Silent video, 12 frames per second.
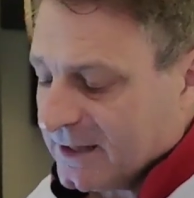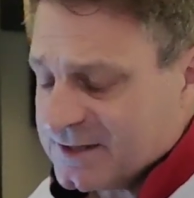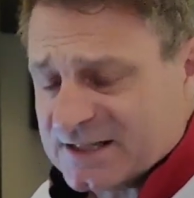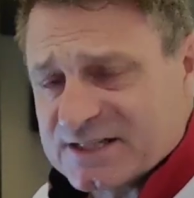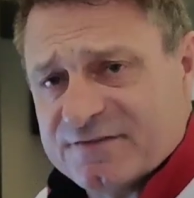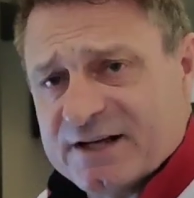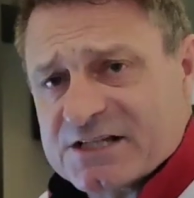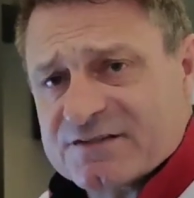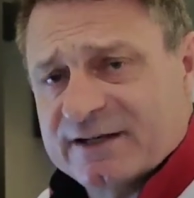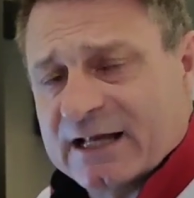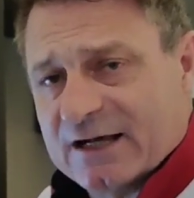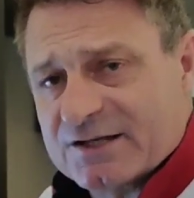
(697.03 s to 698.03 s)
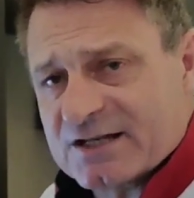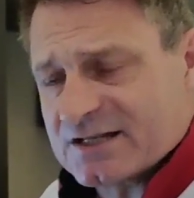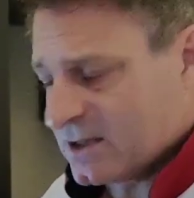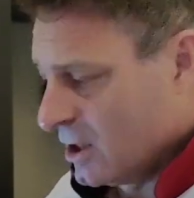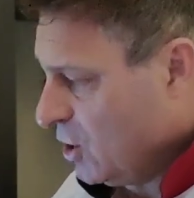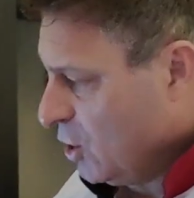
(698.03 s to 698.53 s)
Certificates of
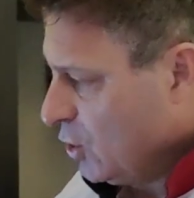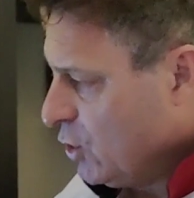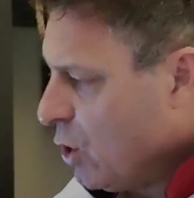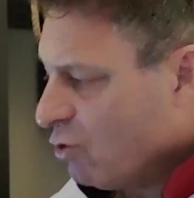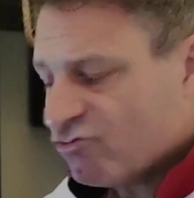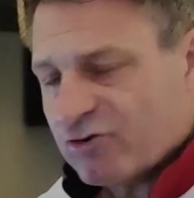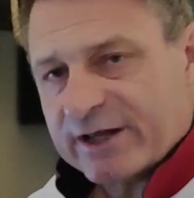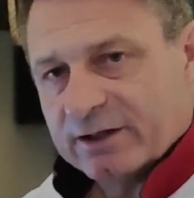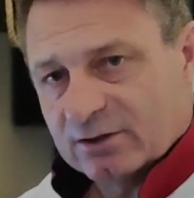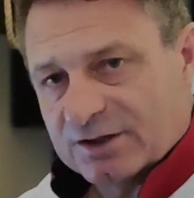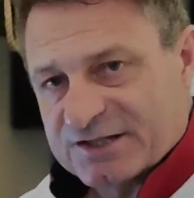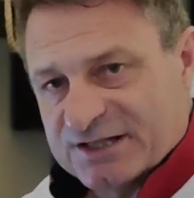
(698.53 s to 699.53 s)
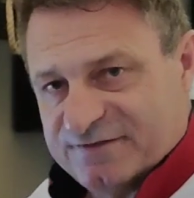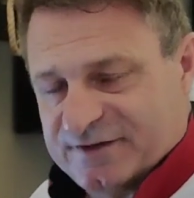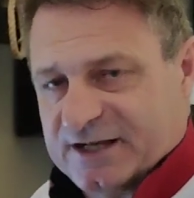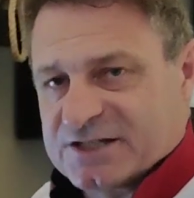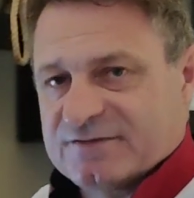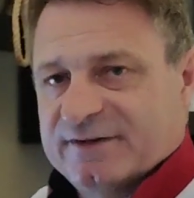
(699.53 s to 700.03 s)
analysis, no real
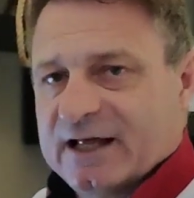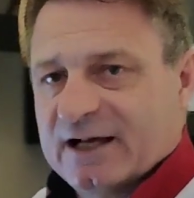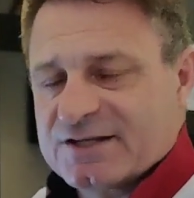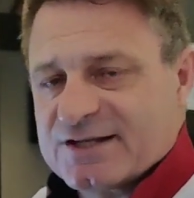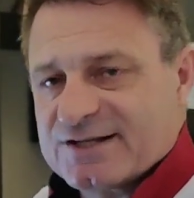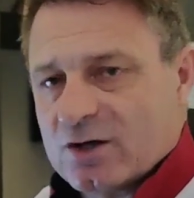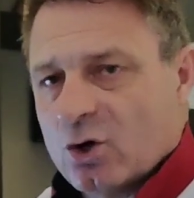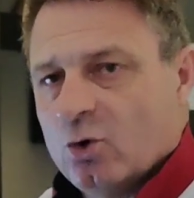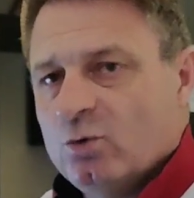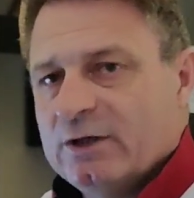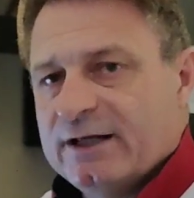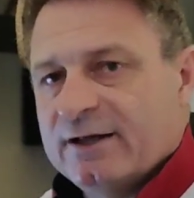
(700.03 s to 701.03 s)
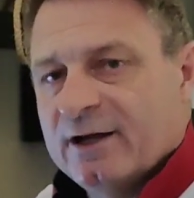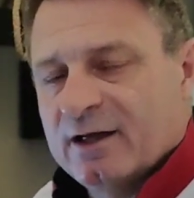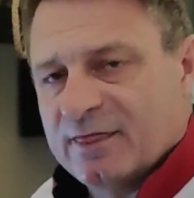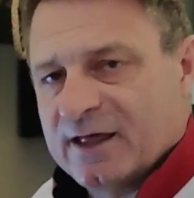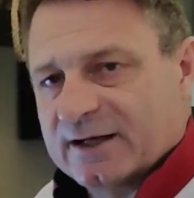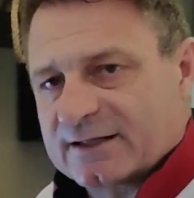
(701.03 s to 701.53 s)
certificates of analysis, only
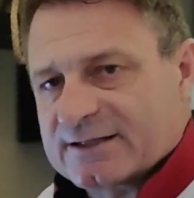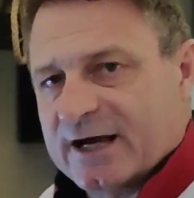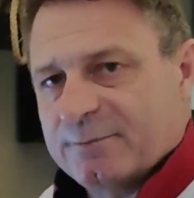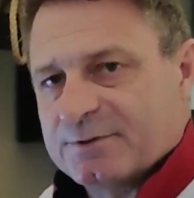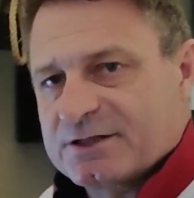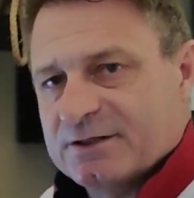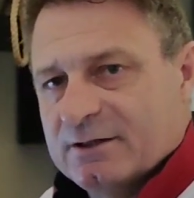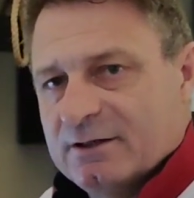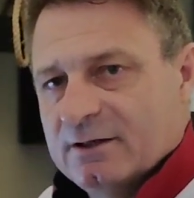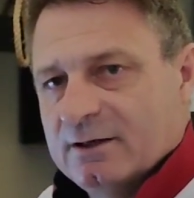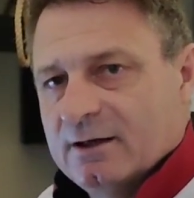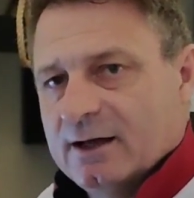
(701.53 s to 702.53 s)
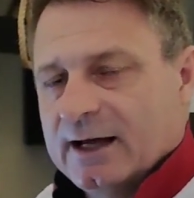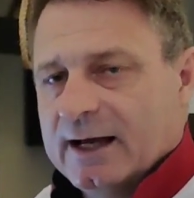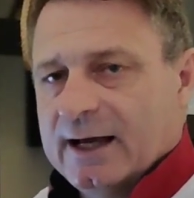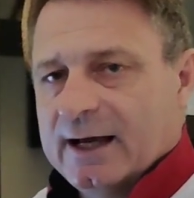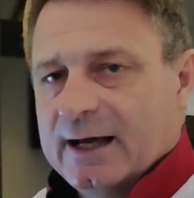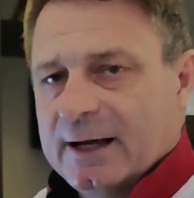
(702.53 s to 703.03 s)
that typed
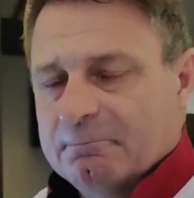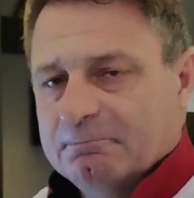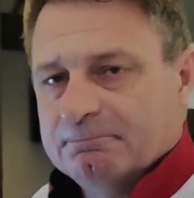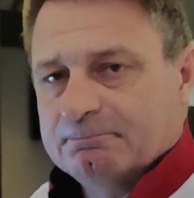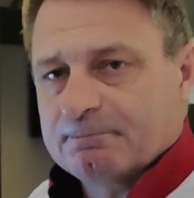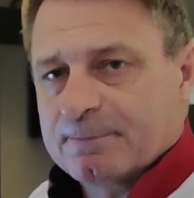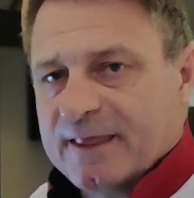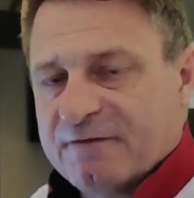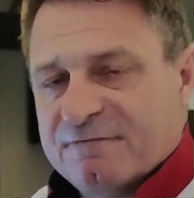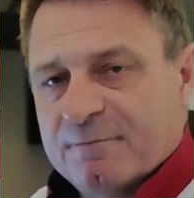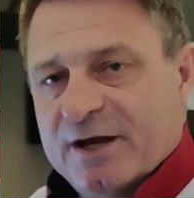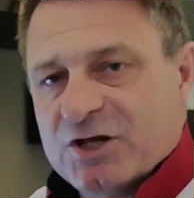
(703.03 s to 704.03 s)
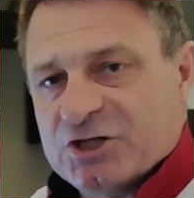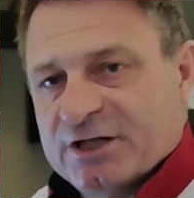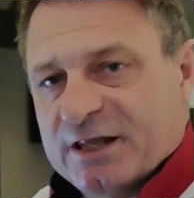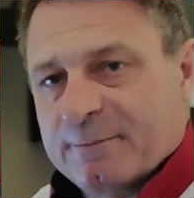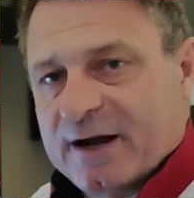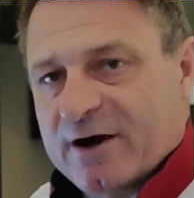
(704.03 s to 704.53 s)
um,
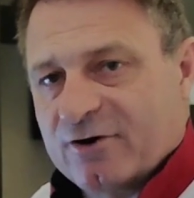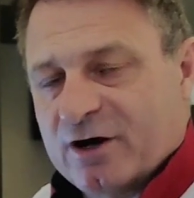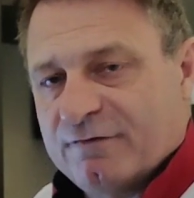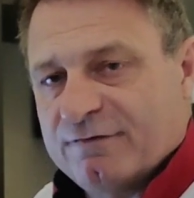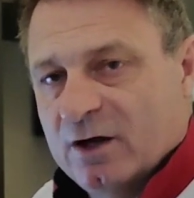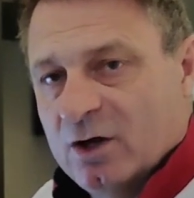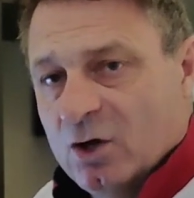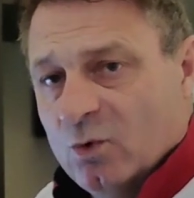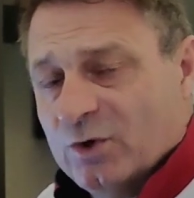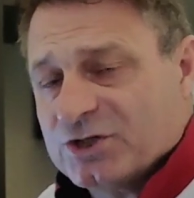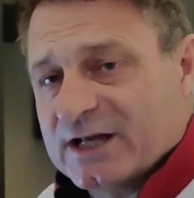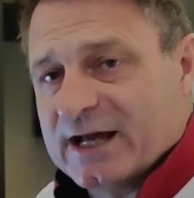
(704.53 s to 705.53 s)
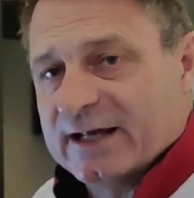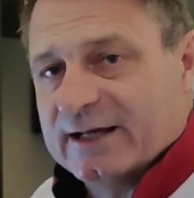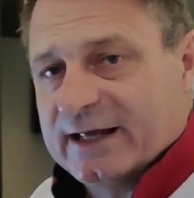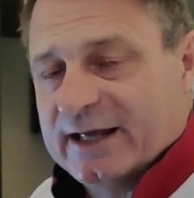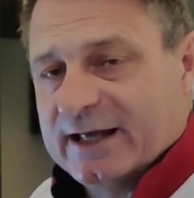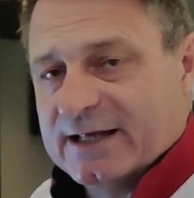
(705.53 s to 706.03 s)
information in the paragraph which
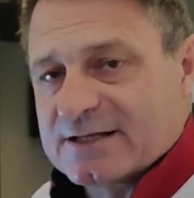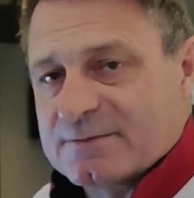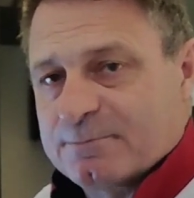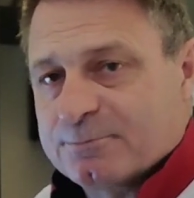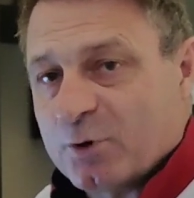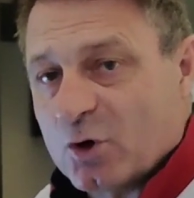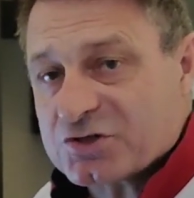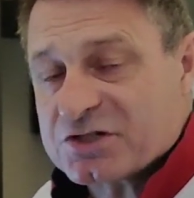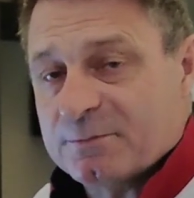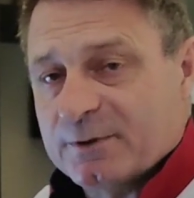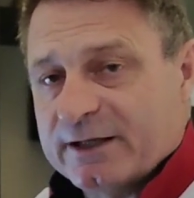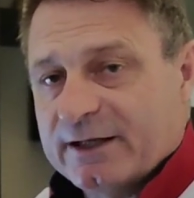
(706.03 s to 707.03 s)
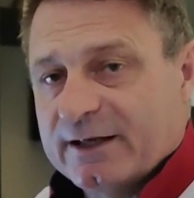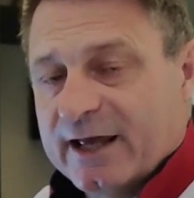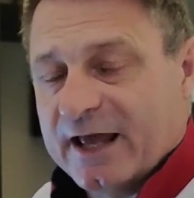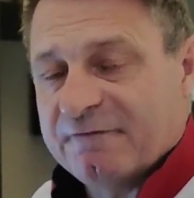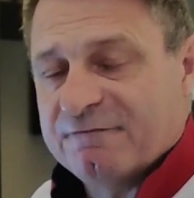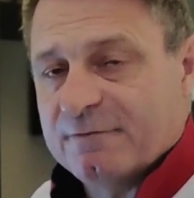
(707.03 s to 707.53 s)
again is possibly
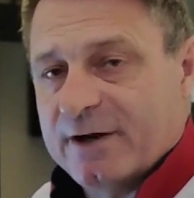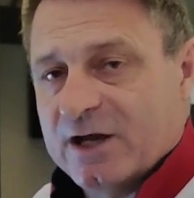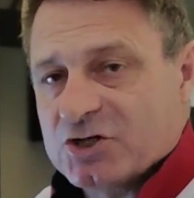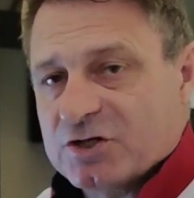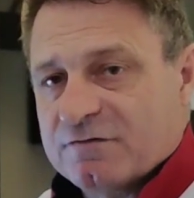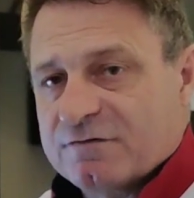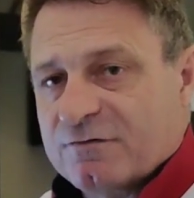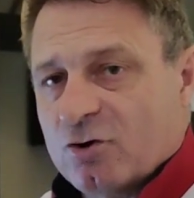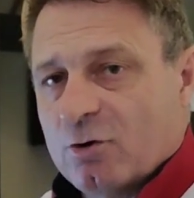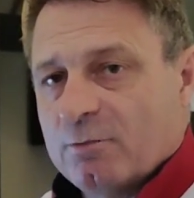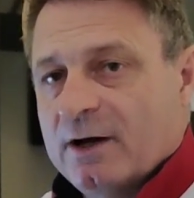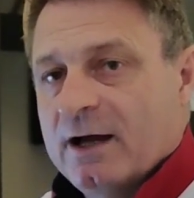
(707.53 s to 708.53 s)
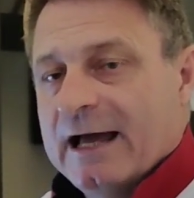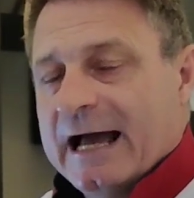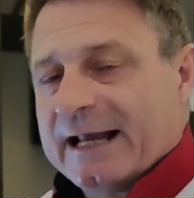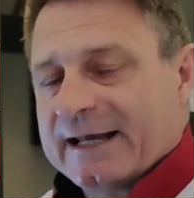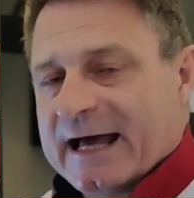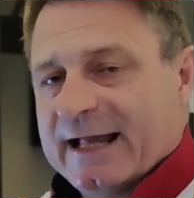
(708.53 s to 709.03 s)
information from
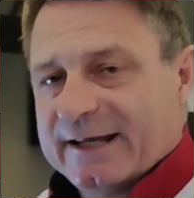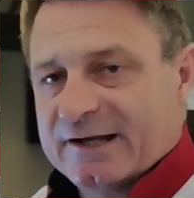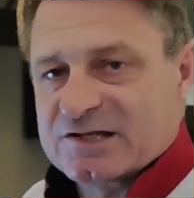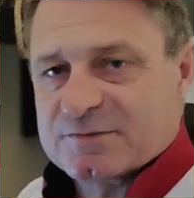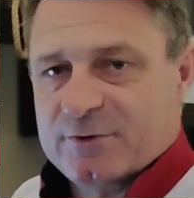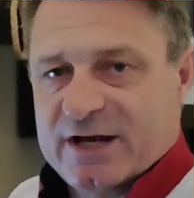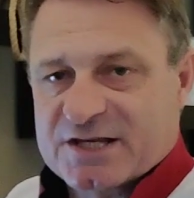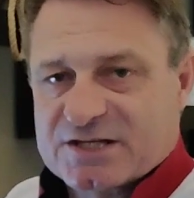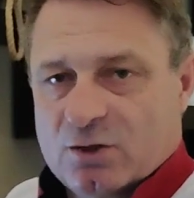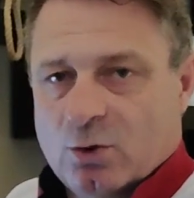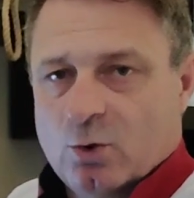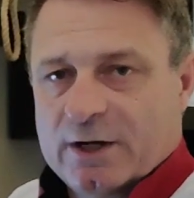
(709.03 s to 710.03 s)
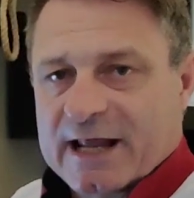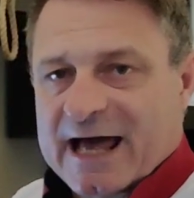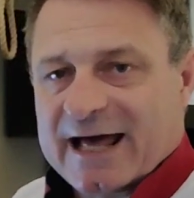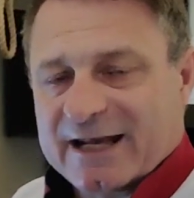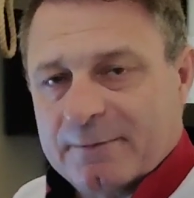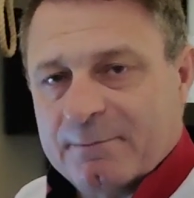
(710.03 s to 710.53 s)
an AliExpress or an
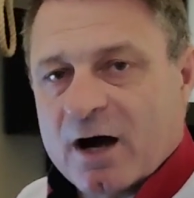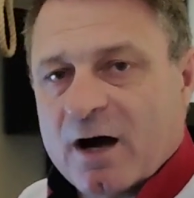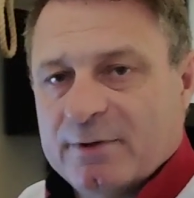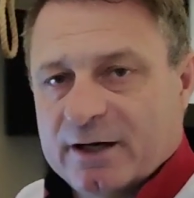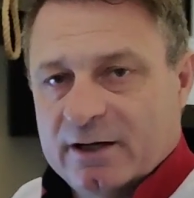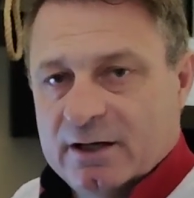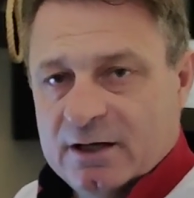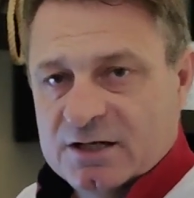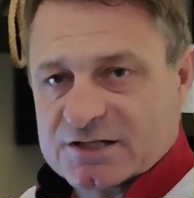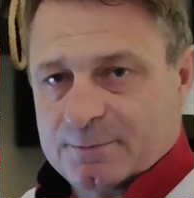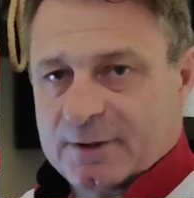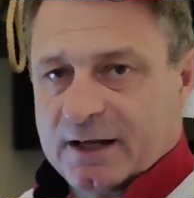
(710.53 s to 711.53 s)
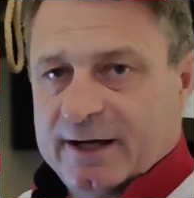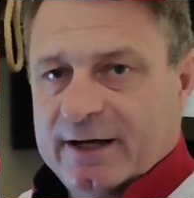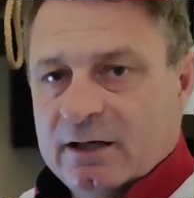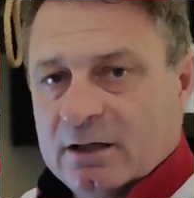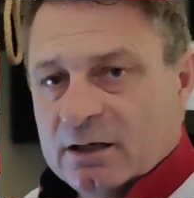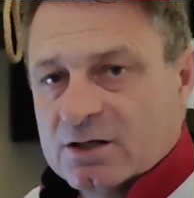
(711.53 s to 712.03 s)
Alibaba supplier.